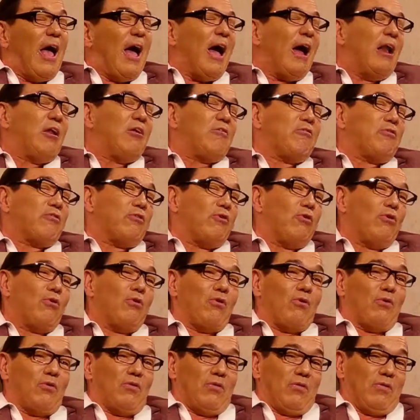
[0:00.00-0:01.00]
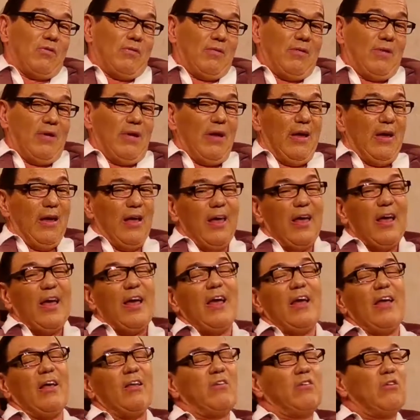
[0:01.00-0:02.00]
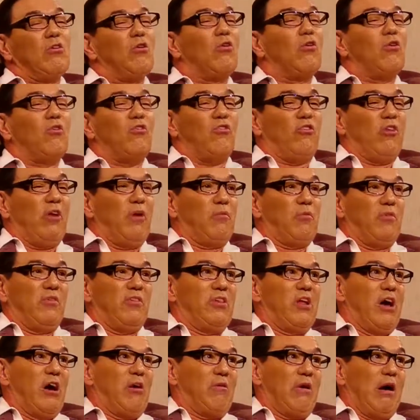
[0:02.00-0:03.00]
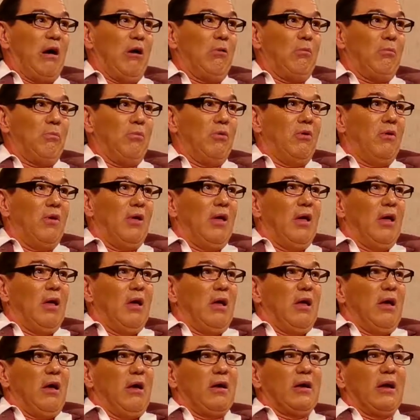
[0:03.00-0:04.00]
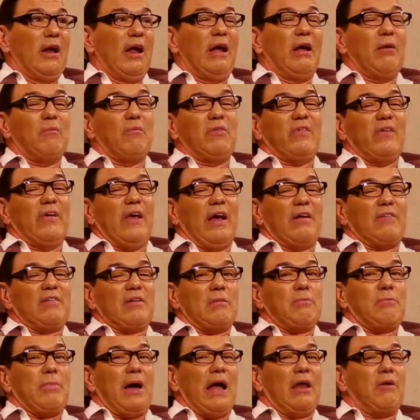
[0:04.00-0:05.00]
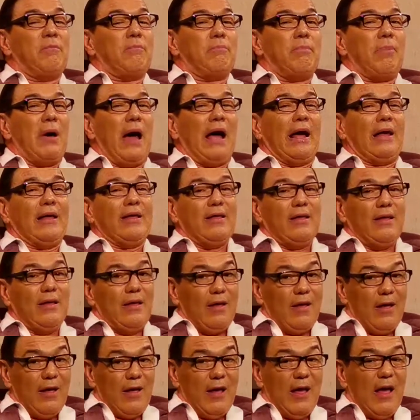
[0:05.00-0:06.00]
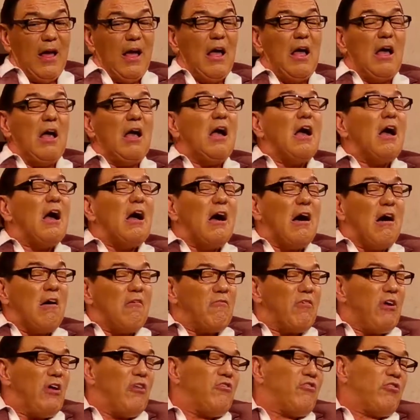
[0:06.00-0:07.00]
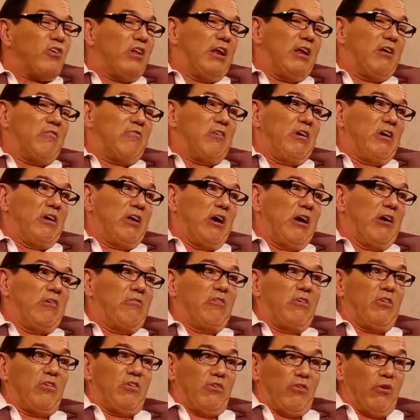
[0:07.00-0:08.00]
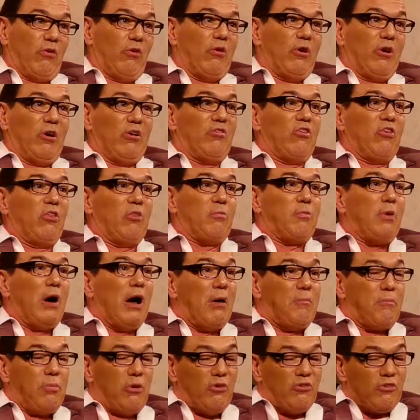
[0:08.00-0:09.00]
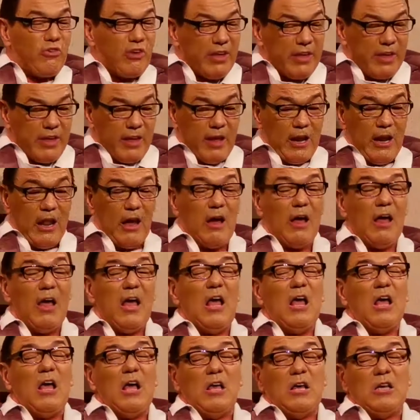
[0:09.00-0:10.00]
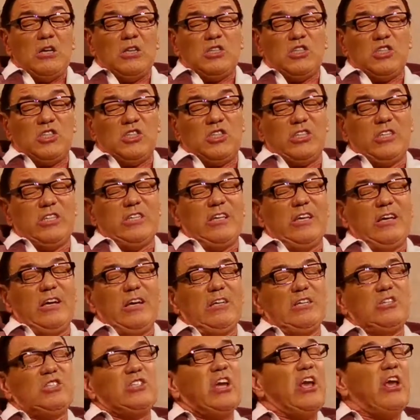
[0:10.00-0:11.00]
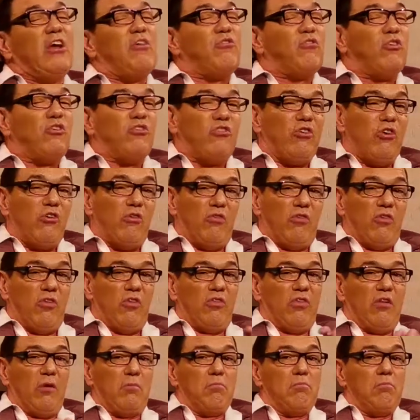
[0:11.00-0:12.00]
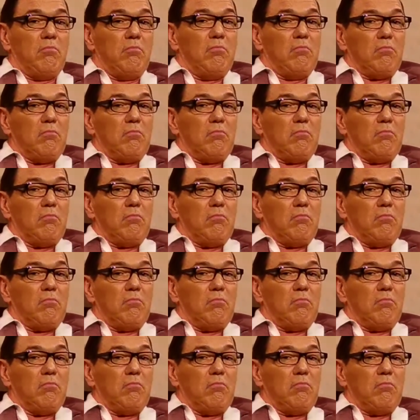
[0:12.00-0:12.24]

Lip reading: And of course, his lordship's no help. Claims he has a bad back. Eventually, when I restore her to the perpendicular, she introduces him.